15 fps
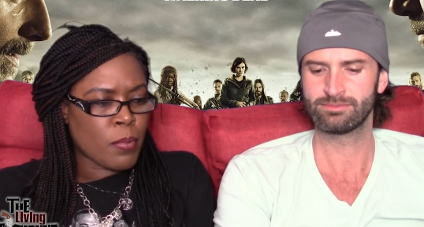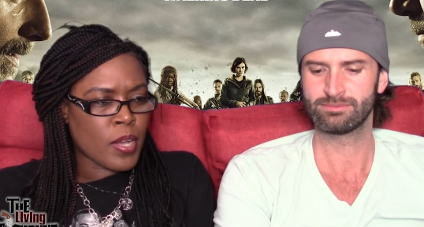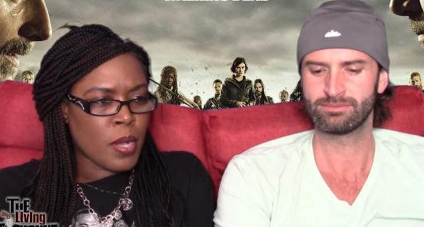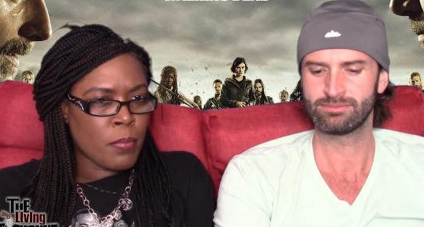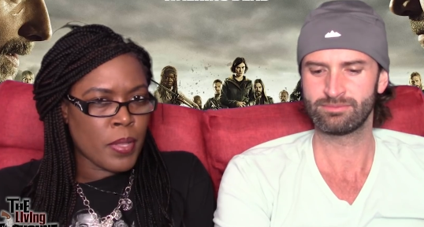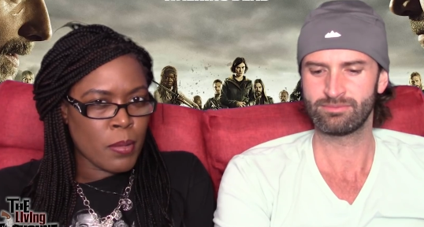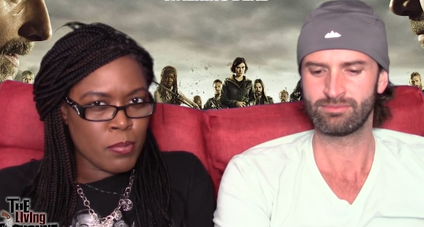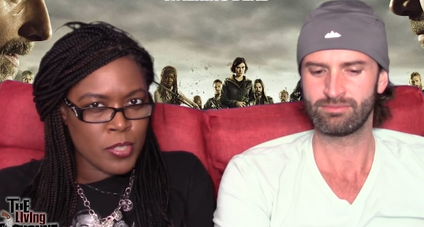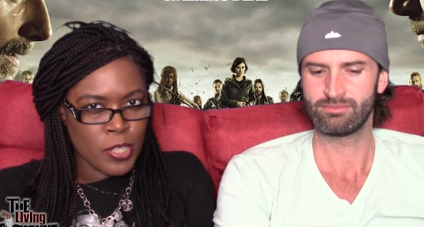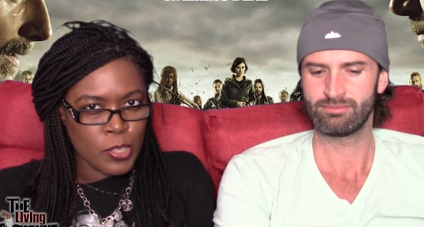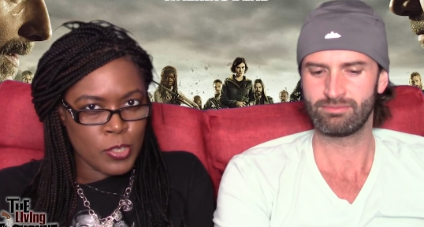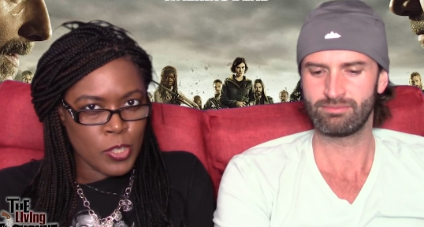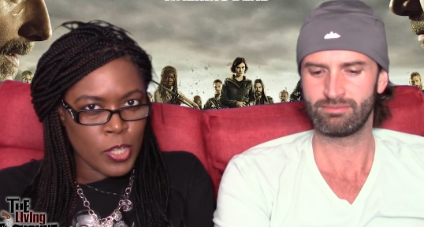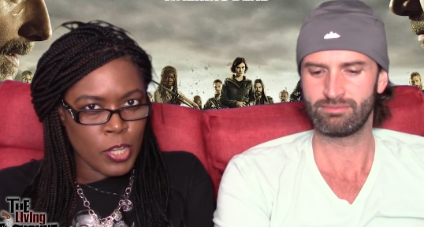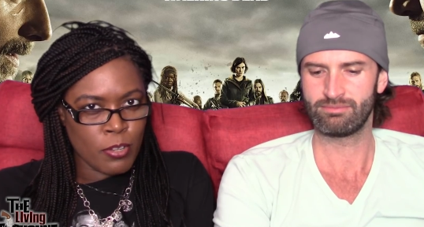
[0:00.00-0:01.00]
Speaker 1: A couple
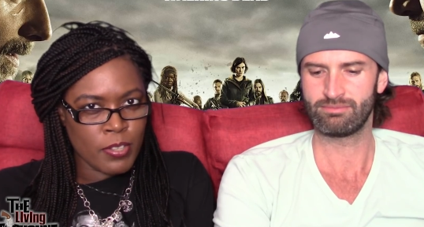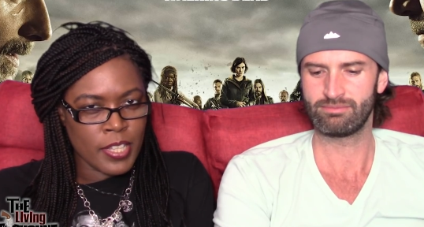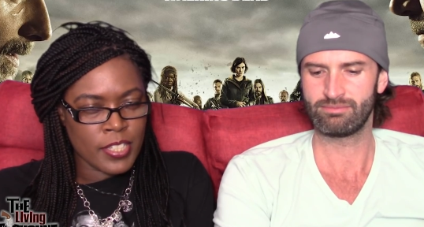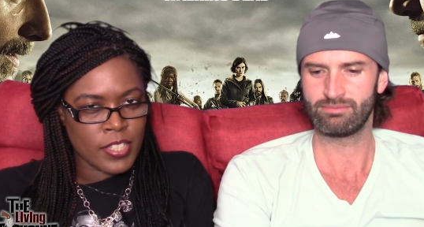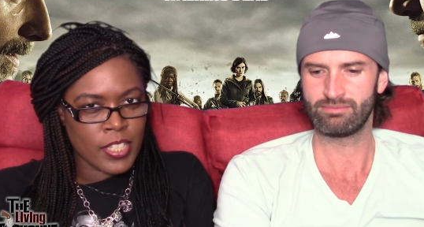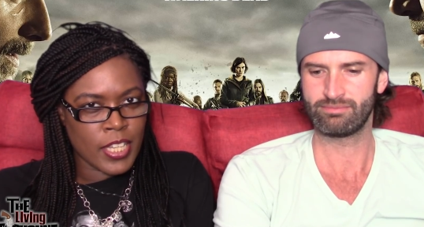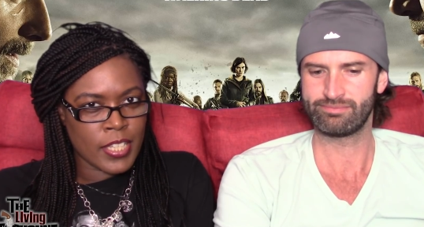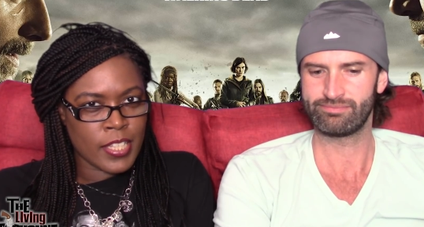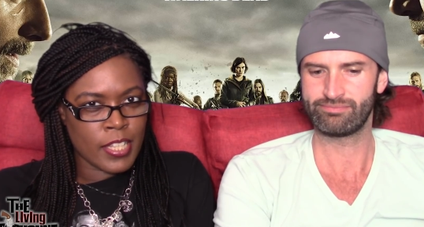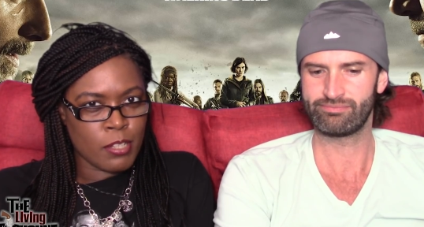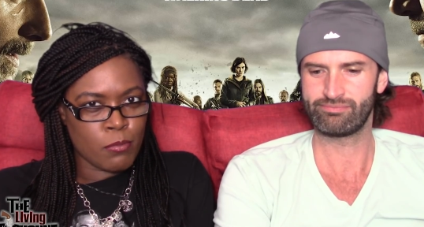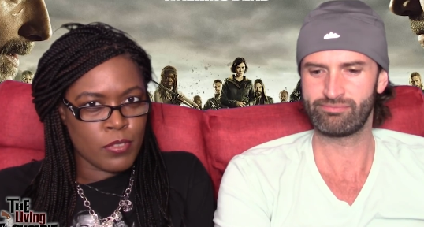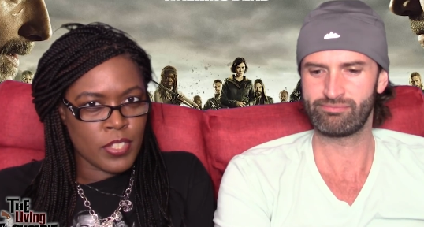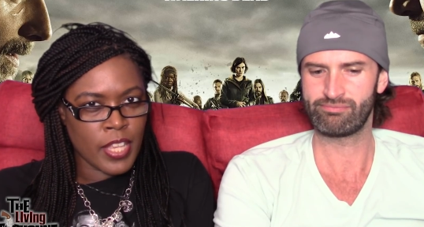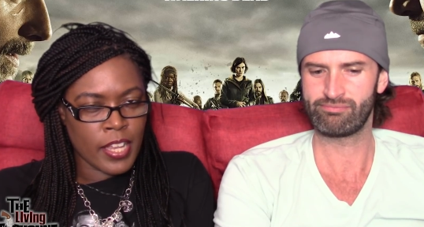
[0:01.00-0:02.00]
episodes ago, they said that
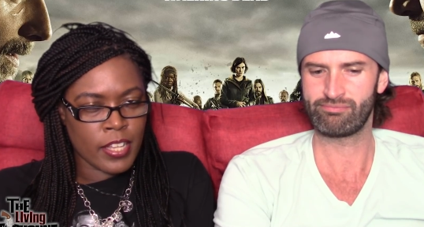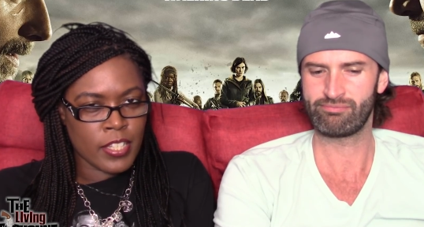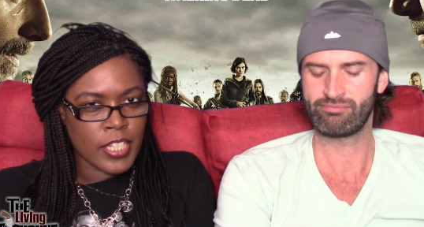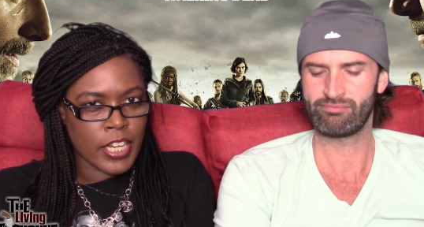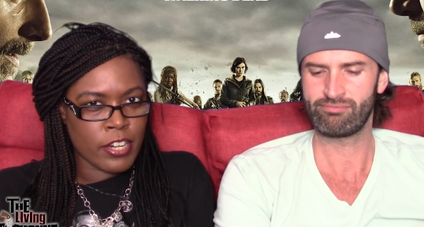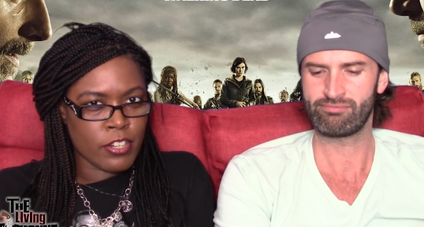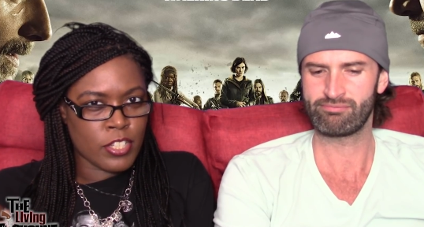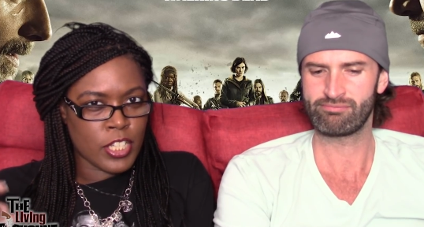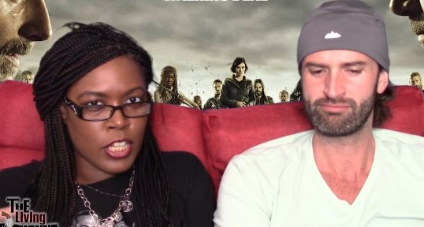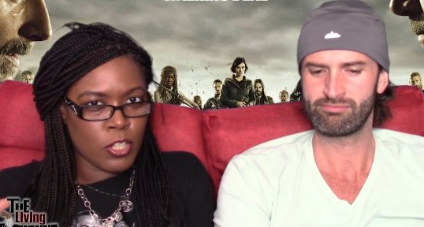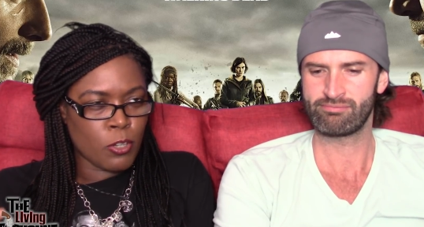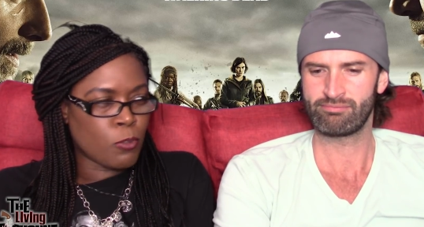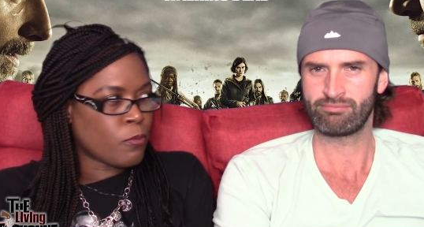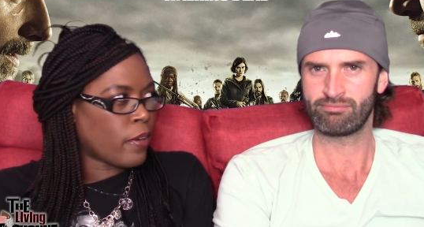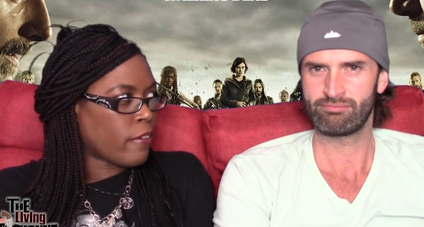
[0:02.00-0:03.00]
it was like a
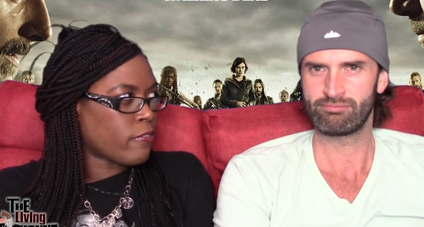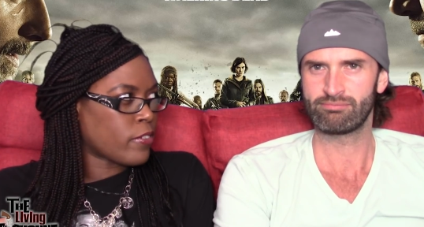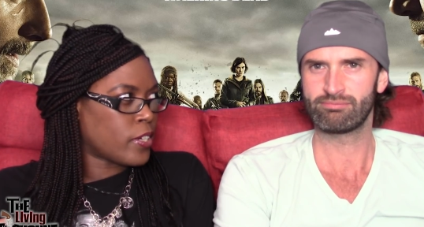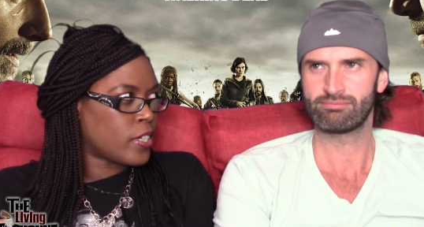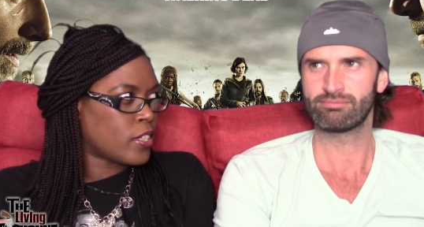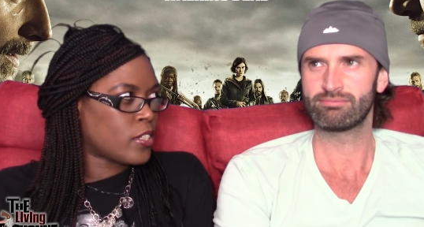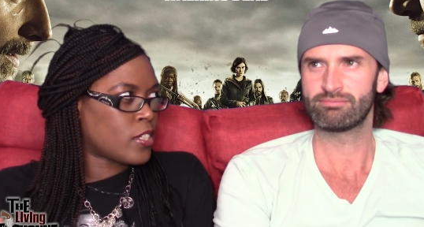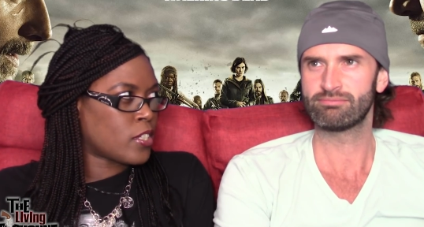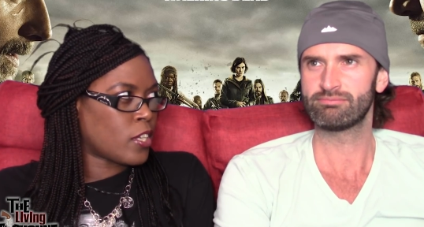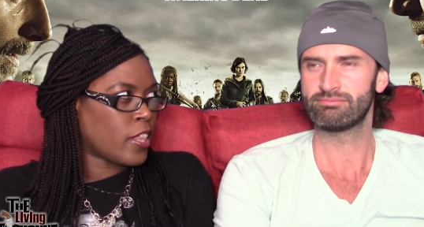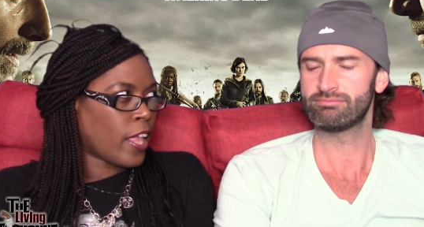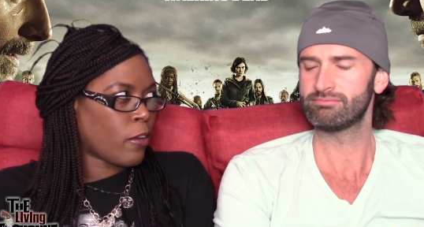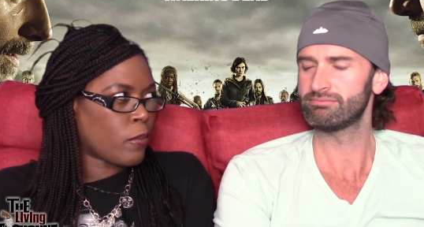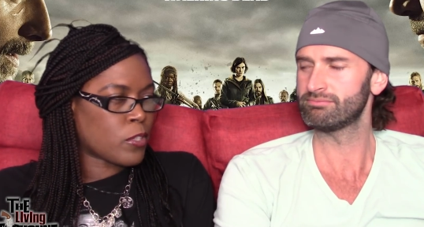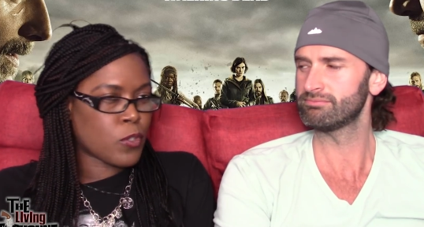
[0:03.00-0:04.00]
Tarantino reference to
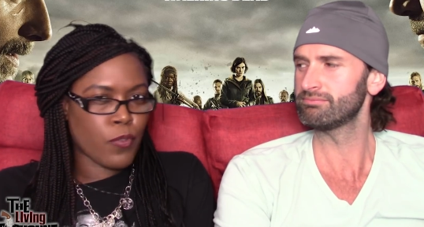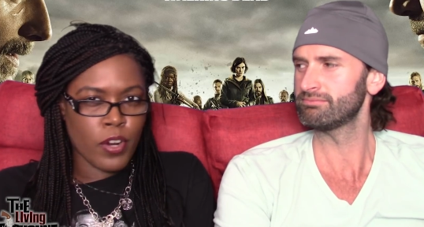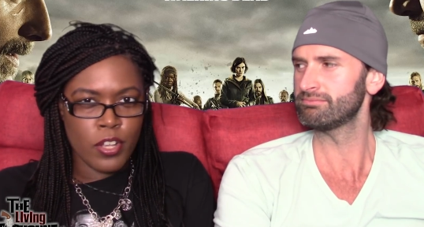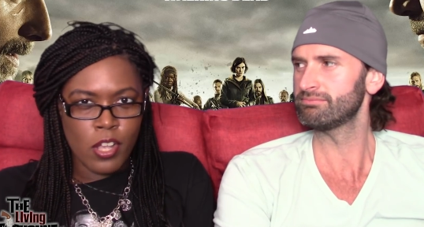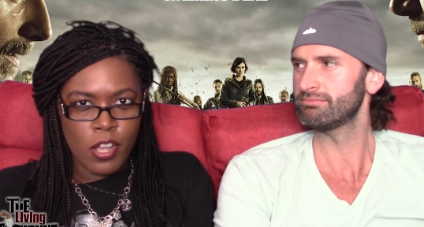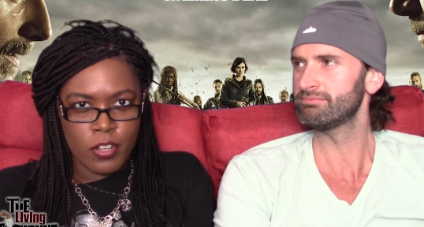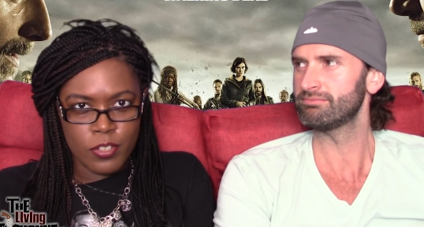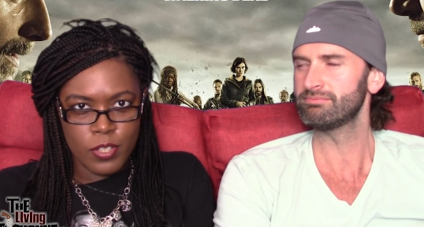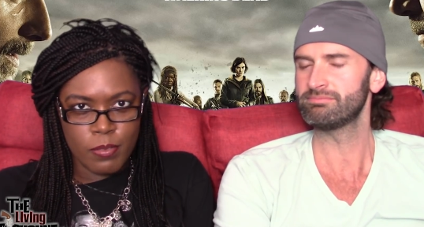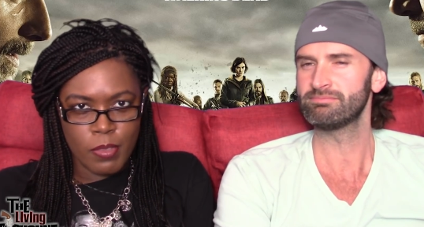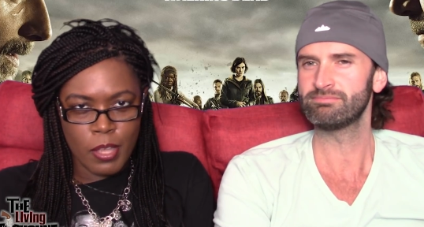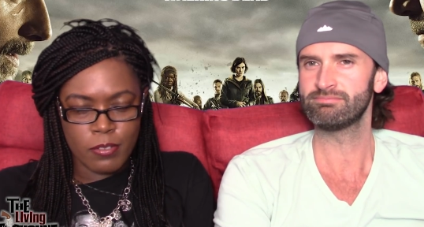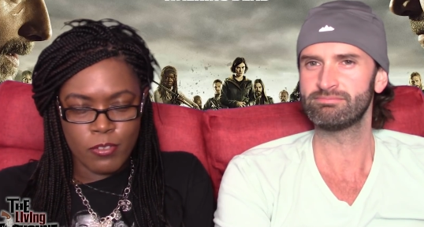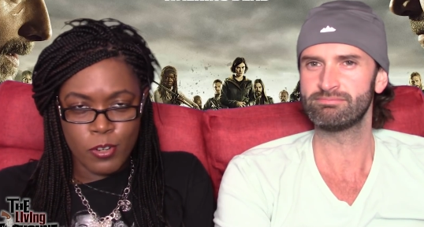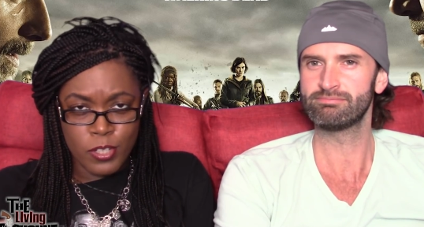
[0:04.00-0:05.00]
like Reservoir Dogs
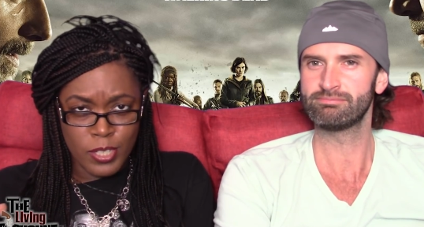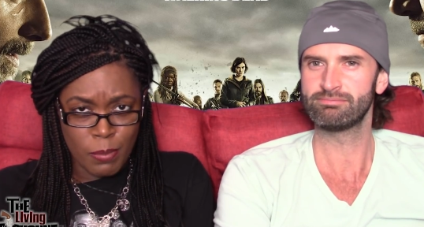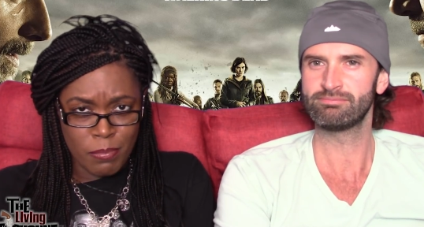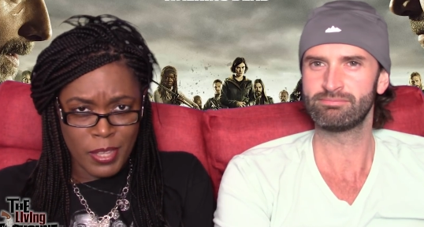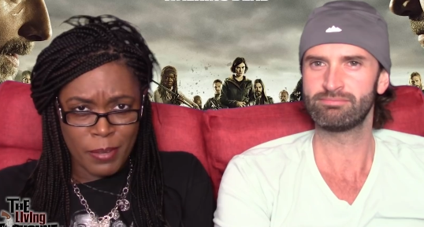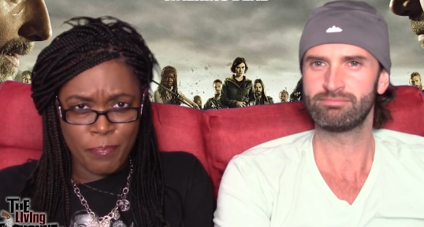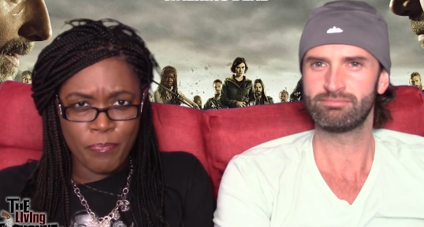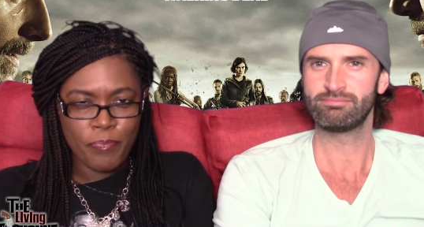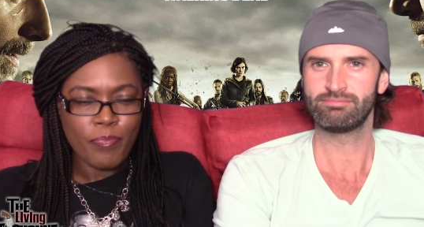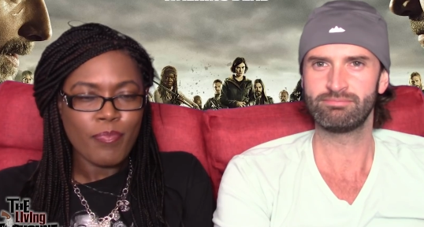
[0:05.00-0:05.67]
or something.